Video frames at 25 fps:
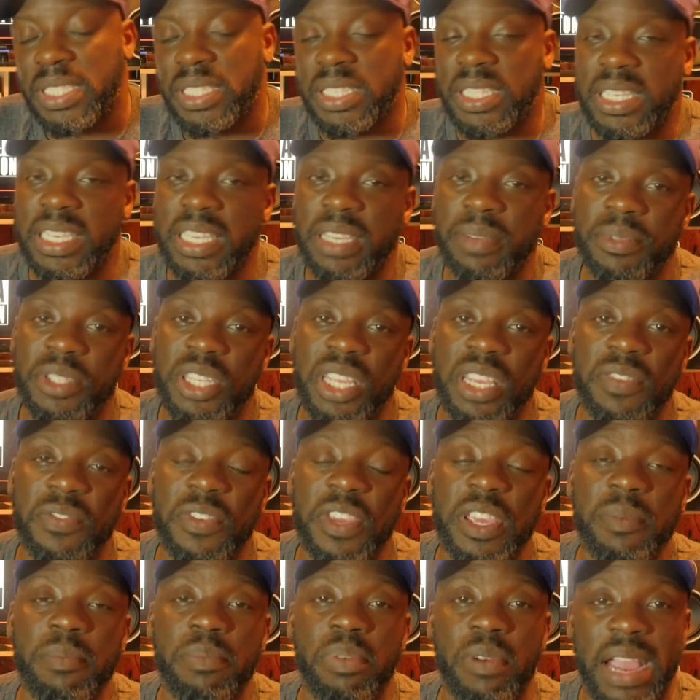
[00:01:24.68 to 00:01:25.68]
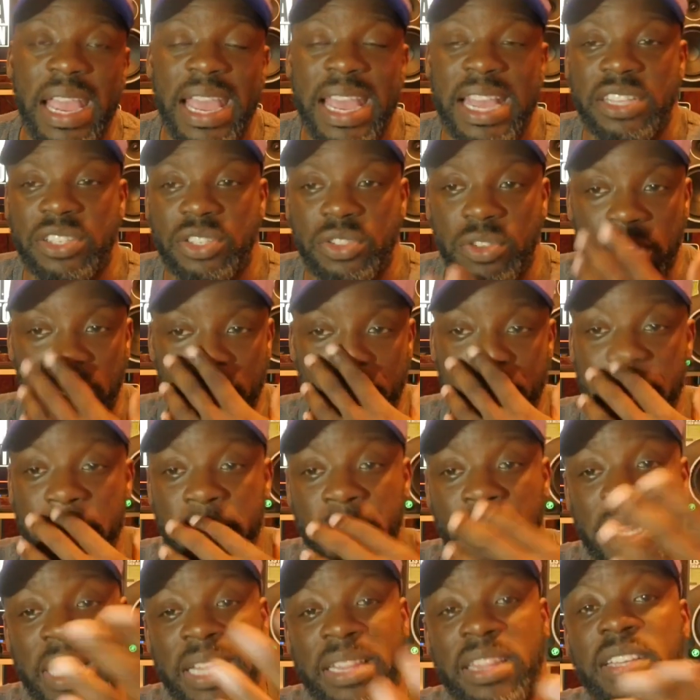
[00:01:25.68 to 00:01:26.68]
the MTV brass, or the
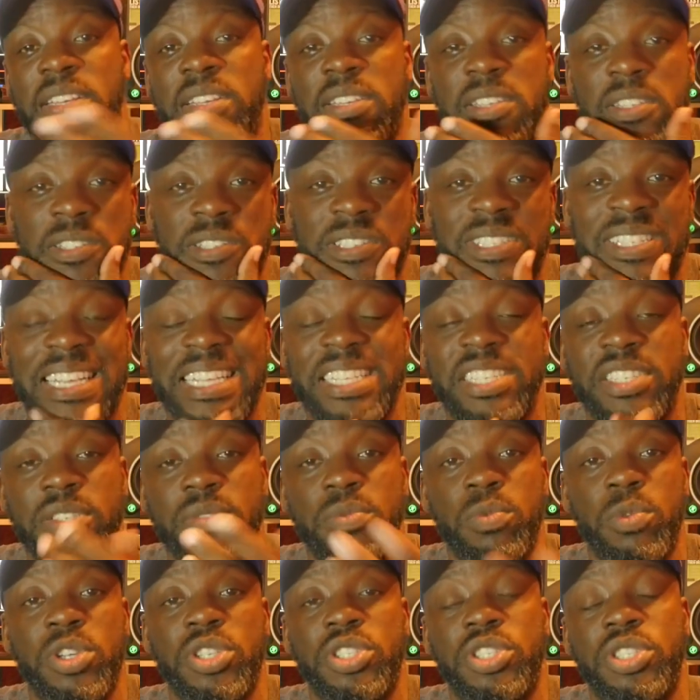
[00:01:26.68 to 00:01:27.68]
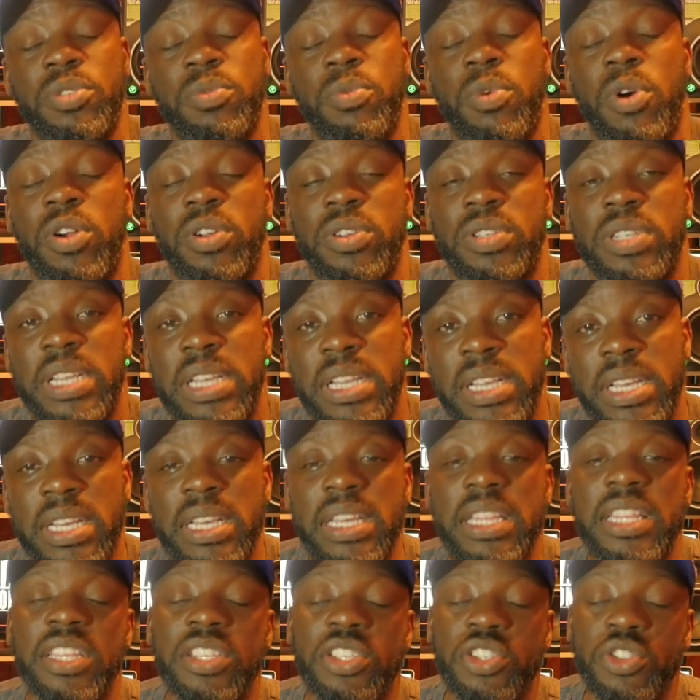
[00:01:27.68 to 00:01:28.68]
people at the station where she worked,
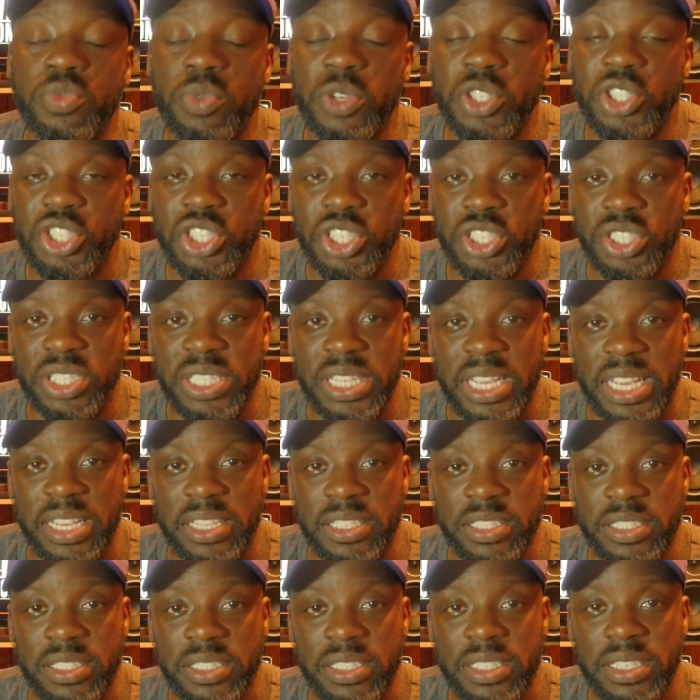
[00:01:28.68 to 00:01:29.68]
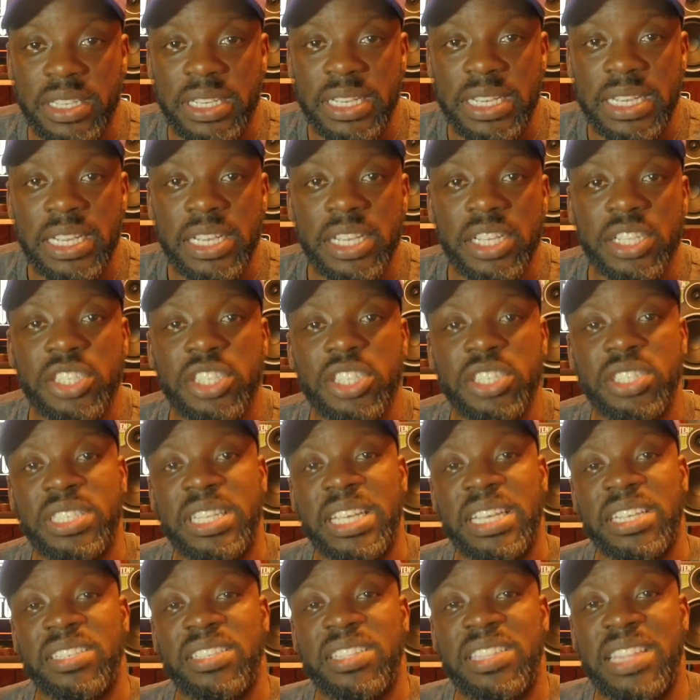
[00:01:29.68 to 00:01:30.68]
this is what she says. She
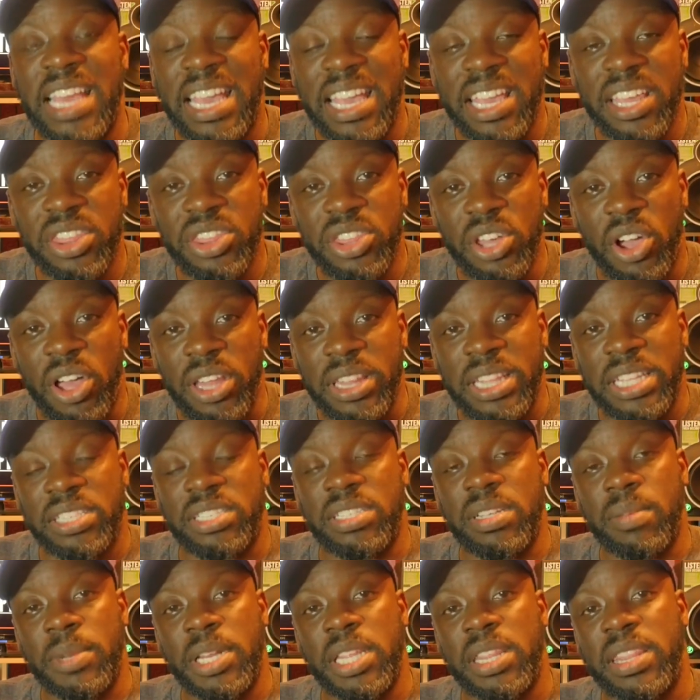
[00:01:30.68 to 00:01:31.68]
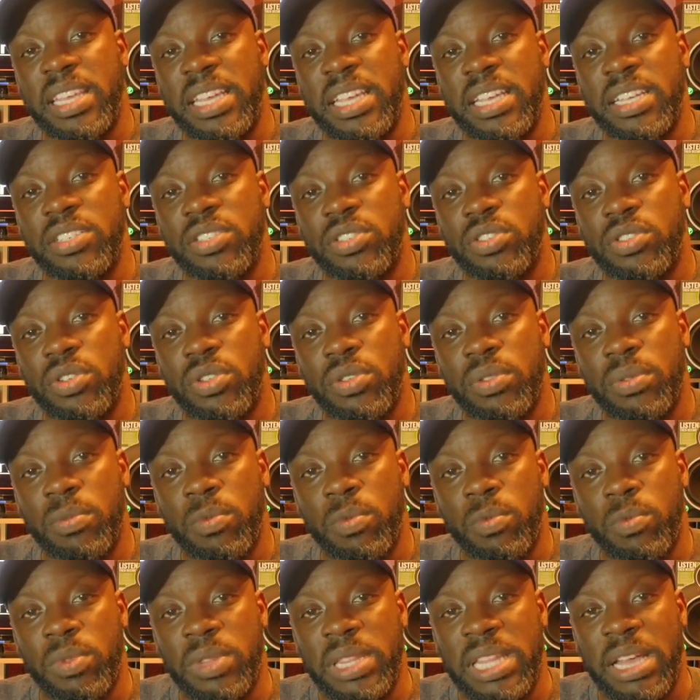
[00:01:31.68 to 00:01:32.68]
says they thought that some of the things
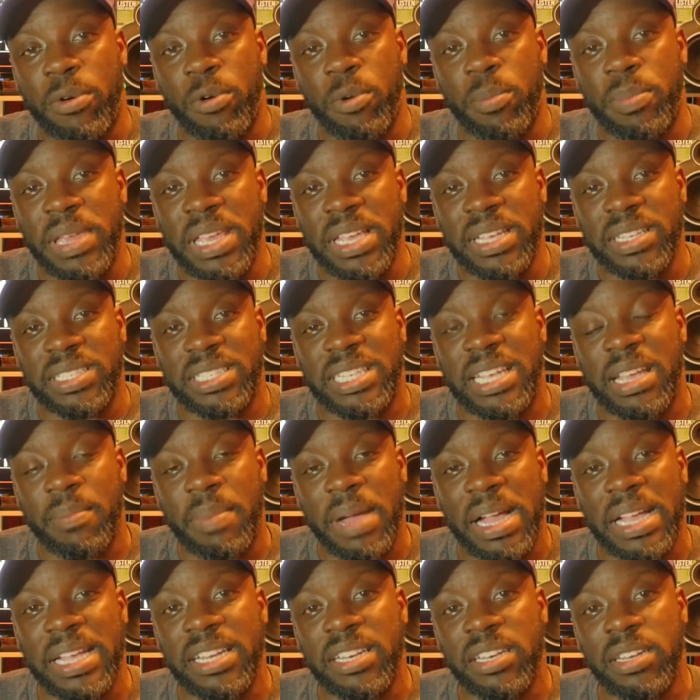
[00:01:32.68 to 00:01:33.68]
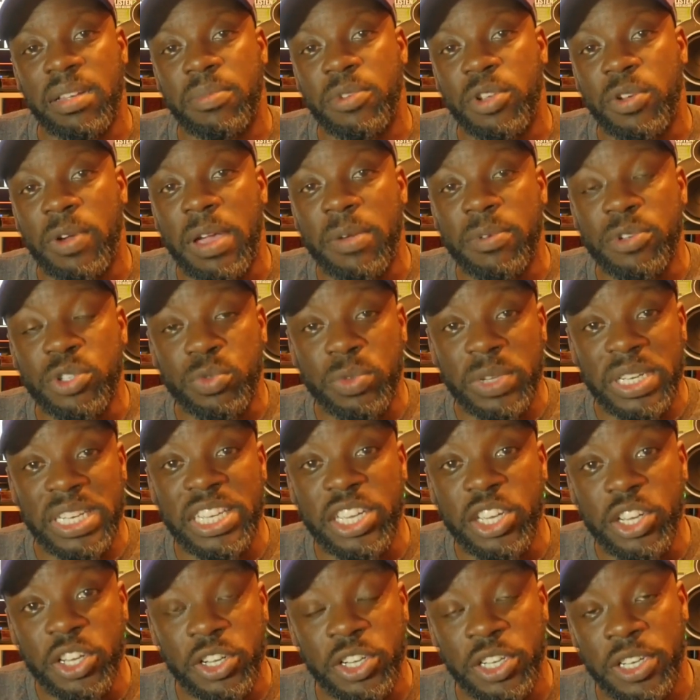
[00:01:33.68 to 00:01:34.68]
that were being said by NWA was really
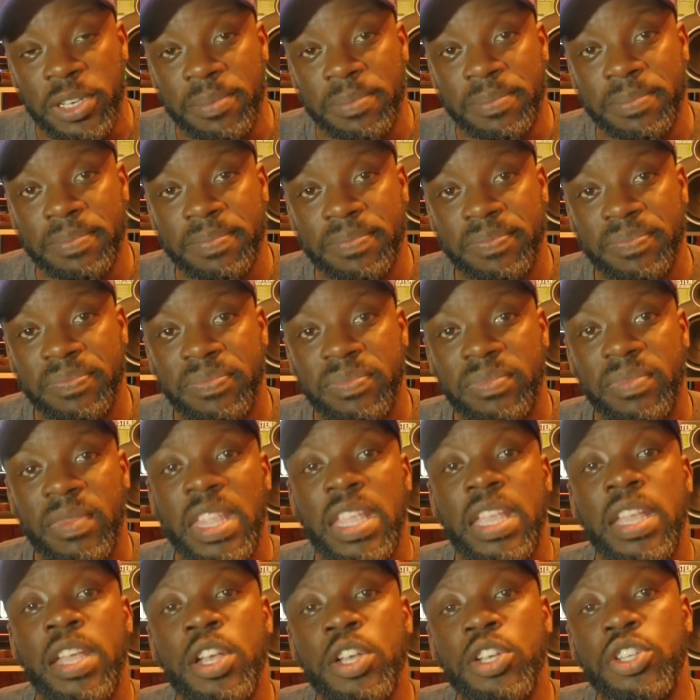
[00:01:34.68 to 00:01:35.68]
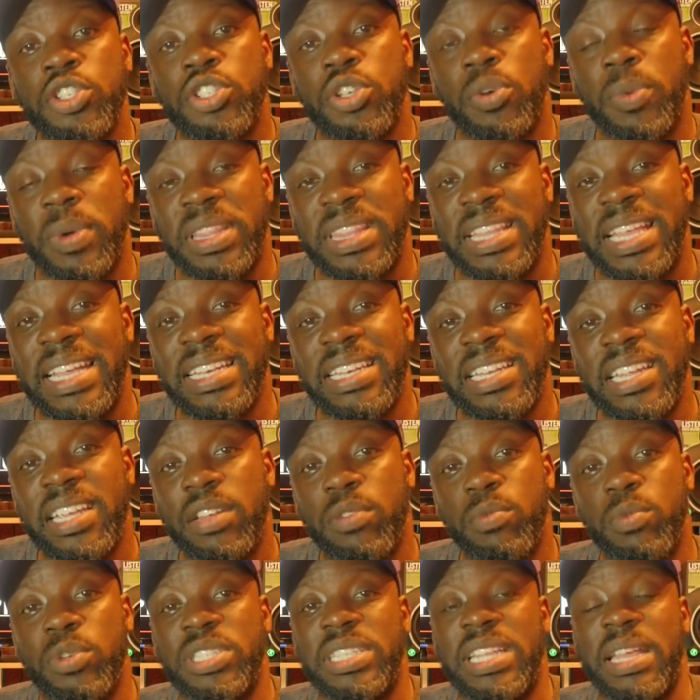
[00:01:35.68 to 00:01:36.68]
good. So what they
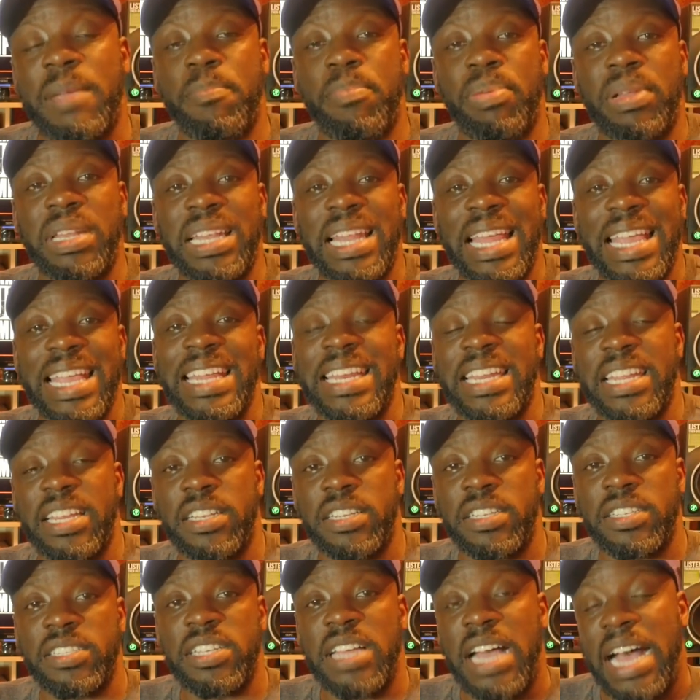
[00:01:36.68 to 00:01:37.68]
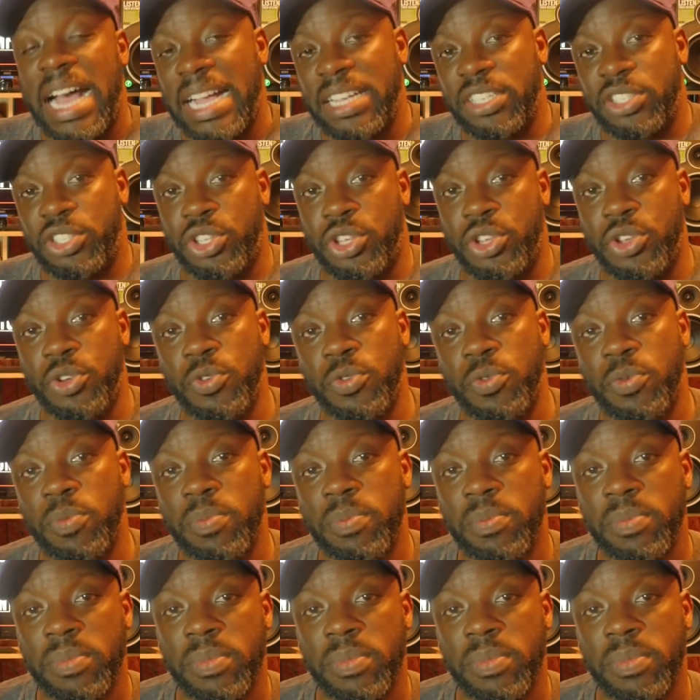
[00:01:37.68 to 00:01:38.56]
did was they played it to Ice Cube